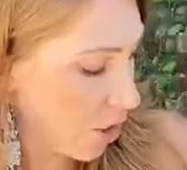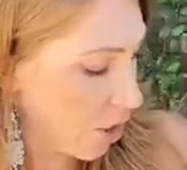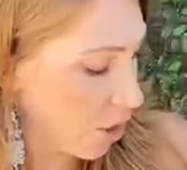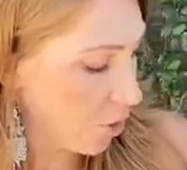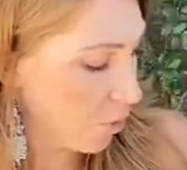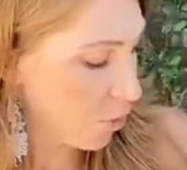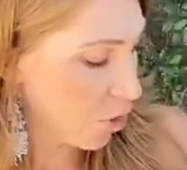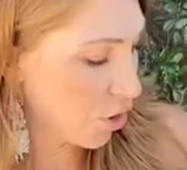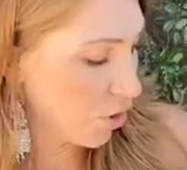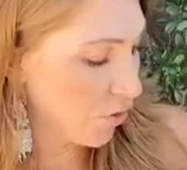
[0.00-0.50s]

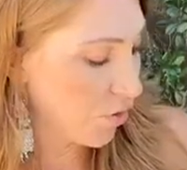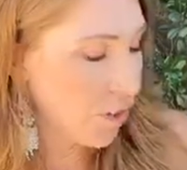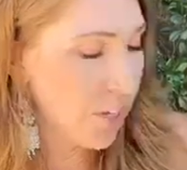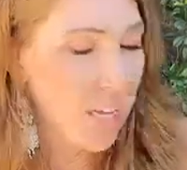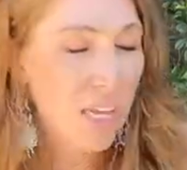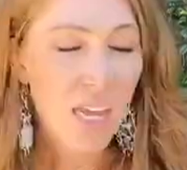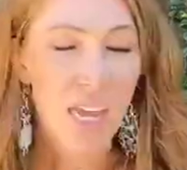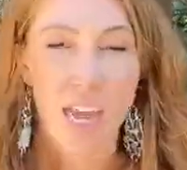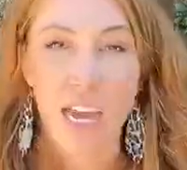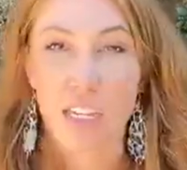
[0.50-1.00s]
You move
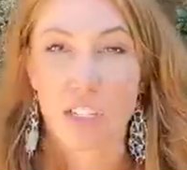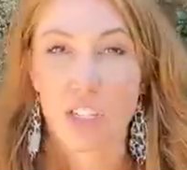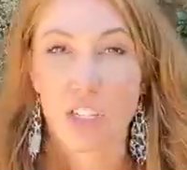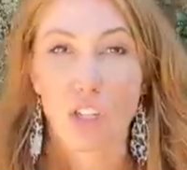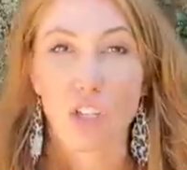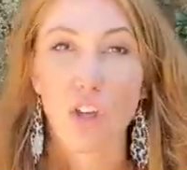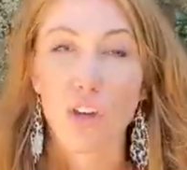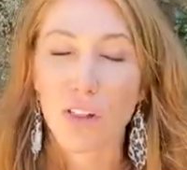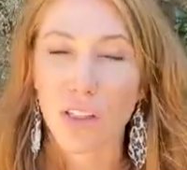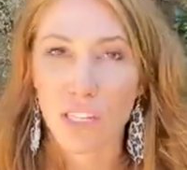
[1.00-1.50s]
as
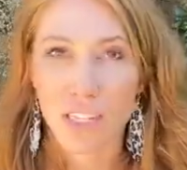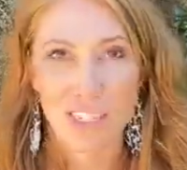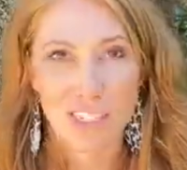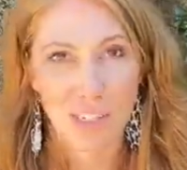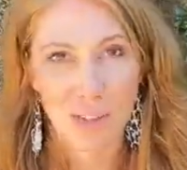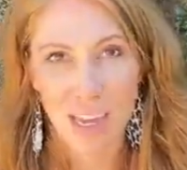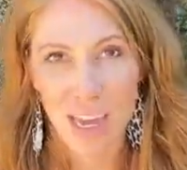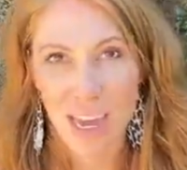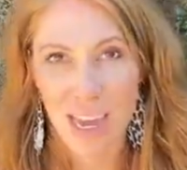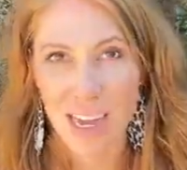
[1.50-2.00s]
slowly
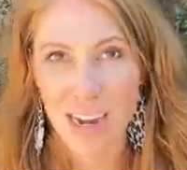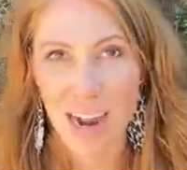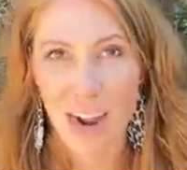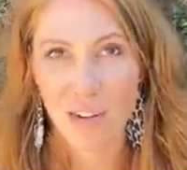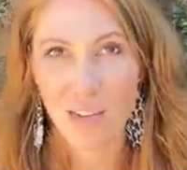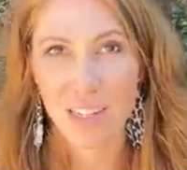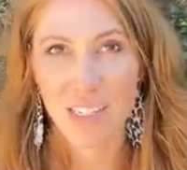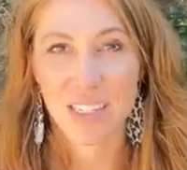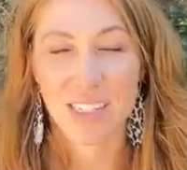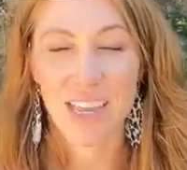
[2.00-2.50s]
as you can. I
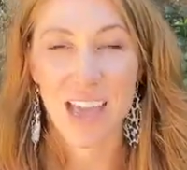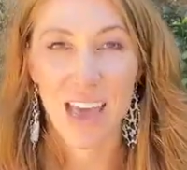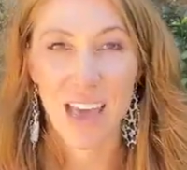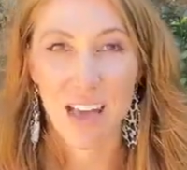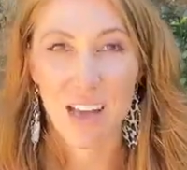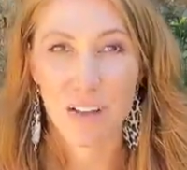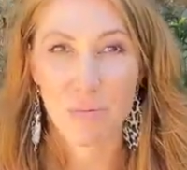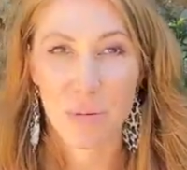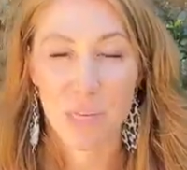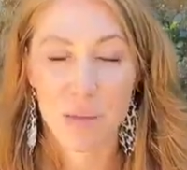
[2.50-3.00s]
always
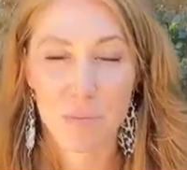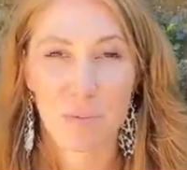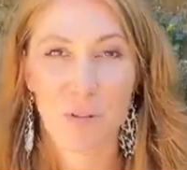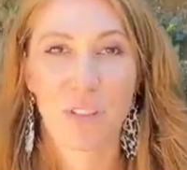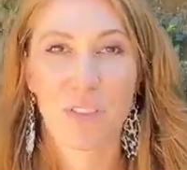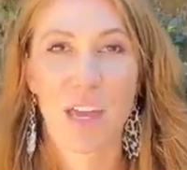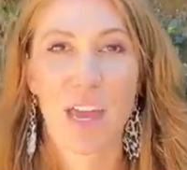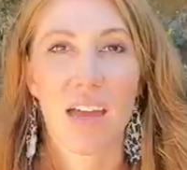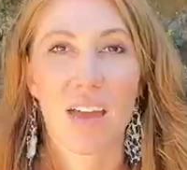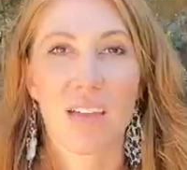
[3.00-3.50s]
tell
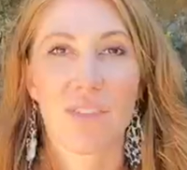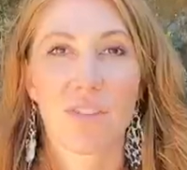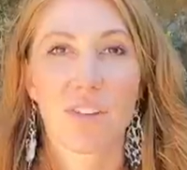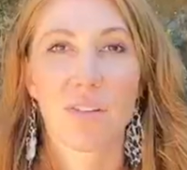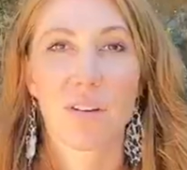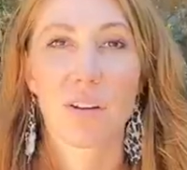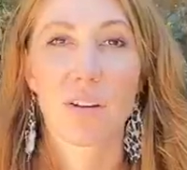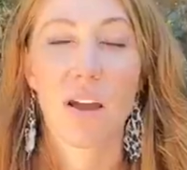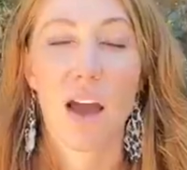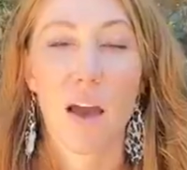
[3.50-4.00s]
people that if
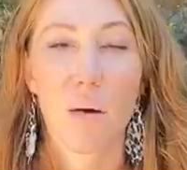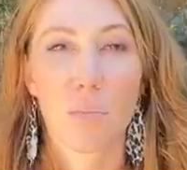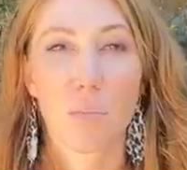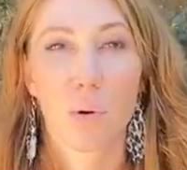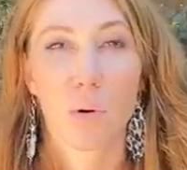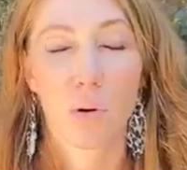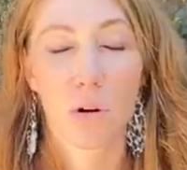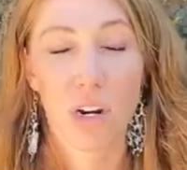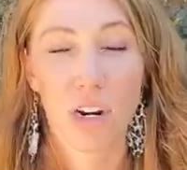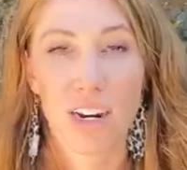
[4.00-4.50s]
you're not
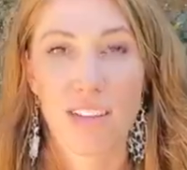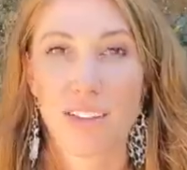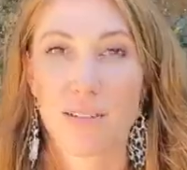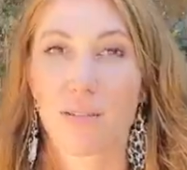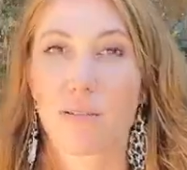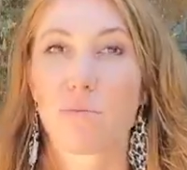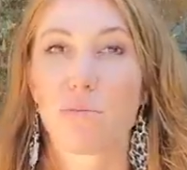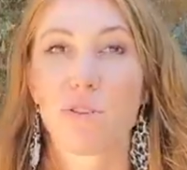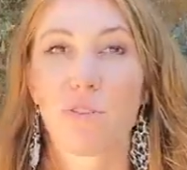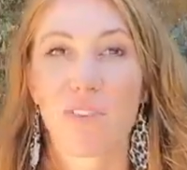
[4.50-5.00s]
bored,
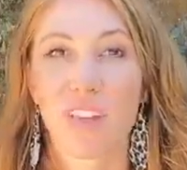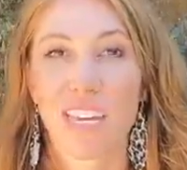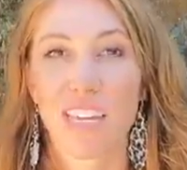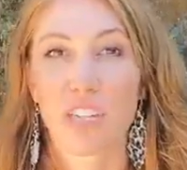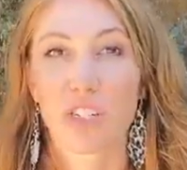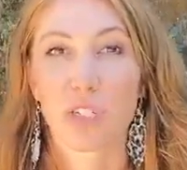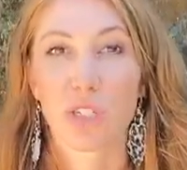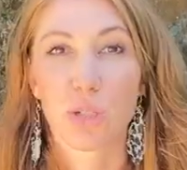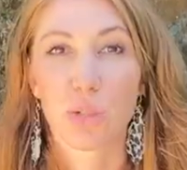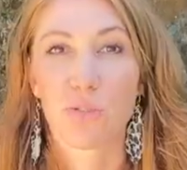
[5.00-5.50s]
you're
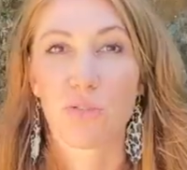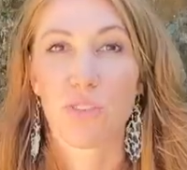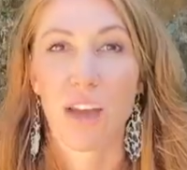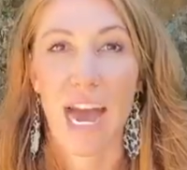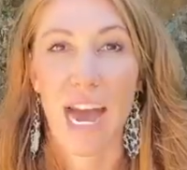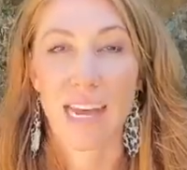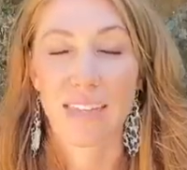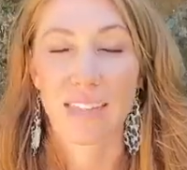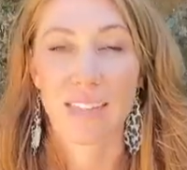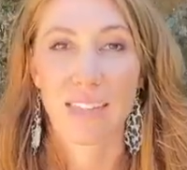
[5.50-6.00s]
moving too
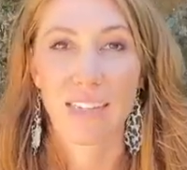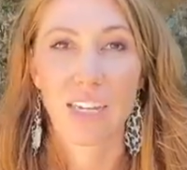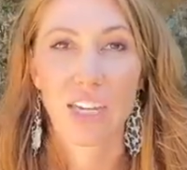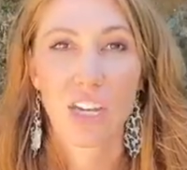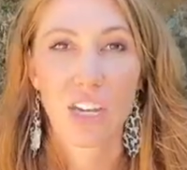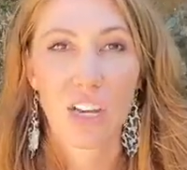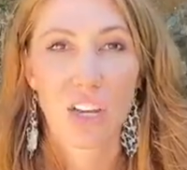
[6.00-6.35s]
fast.